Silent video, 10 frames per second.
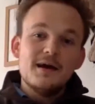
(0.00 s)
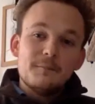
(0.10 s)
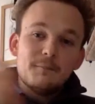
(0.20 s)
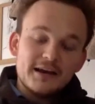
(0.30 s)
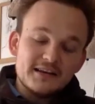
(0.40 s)

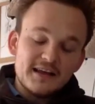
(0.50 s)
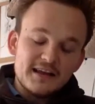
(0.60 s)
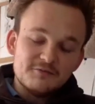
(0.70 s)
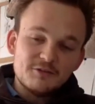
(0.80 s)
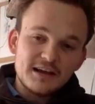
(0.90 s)
But
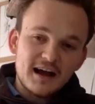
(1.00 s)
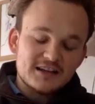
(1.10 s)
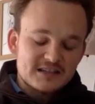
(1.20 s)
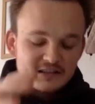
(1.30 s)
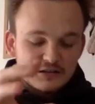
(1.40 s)
in
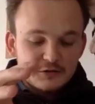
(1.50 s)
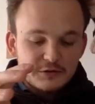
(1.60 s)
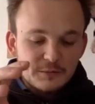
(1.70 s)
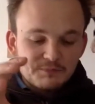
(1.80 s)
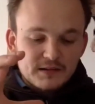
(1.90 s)
regards to
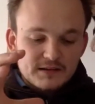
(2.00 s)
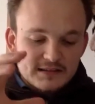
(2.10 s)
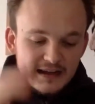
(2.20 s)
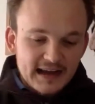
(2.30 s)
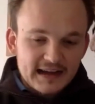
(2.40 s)

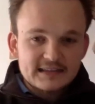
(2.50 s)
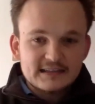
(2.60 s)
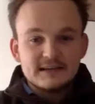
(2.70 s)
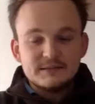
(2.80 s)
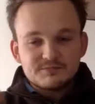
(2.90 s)

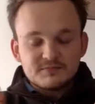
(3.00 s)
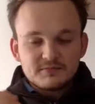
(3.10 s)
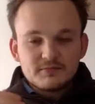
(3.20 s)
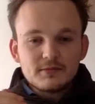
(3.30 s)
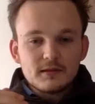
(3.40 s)
sciatica,
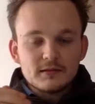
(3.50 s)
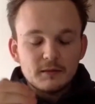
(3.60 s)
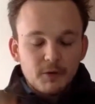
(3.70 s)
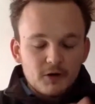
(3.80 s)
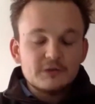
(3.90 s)
the
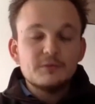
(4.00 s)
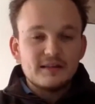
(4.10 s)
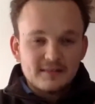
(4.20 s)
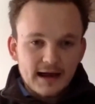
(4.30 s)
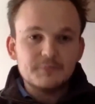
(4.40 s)
body will
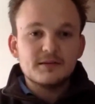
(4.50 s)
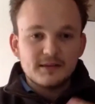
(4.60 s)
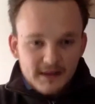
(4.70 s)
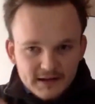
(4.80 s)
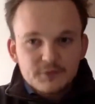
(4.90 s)
adapt,
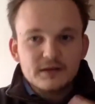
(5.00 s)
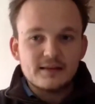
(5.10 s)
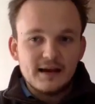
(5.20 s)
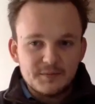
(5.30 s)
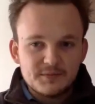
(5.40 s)
and it will
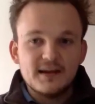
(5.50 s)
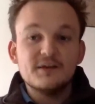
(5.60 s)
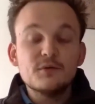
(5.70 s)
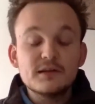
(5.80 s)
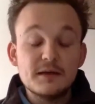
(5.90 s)
adapt, and it
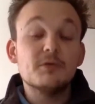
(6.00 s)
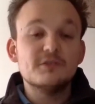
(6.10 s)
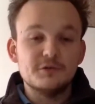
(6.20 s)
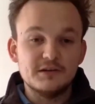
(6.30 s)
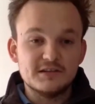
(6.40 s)
will keep on
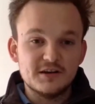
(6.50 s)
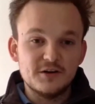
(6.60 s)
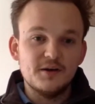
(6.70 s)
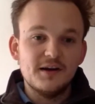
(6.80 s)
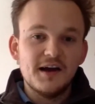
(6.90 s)
doing
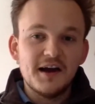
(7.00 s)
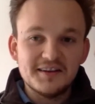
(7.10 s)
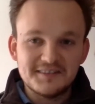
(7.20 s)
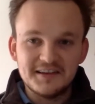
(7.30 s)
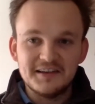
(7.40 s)
so
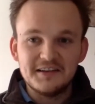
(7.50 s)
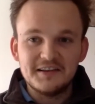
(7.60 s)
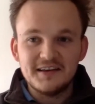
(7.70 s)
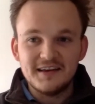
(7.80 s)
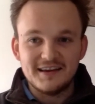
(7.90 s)
until
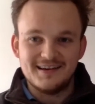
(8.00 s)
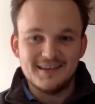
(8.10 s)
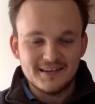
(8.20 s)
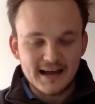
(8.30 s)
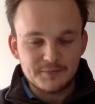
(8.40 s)
it
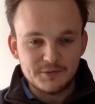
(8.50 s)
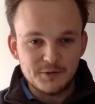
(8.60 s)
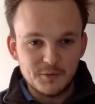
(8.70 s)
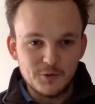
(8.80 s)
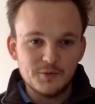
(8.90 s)
can't adapt no
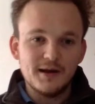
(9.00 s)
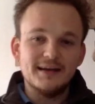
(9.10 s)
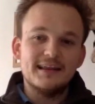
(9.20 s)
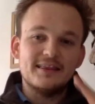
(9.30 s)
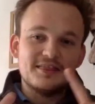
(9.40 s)
more. And
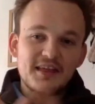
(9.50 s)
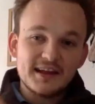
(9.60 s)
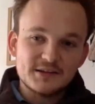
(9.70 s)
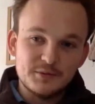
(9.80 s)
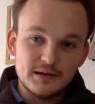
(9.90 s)
then
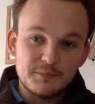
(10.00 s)
that's when the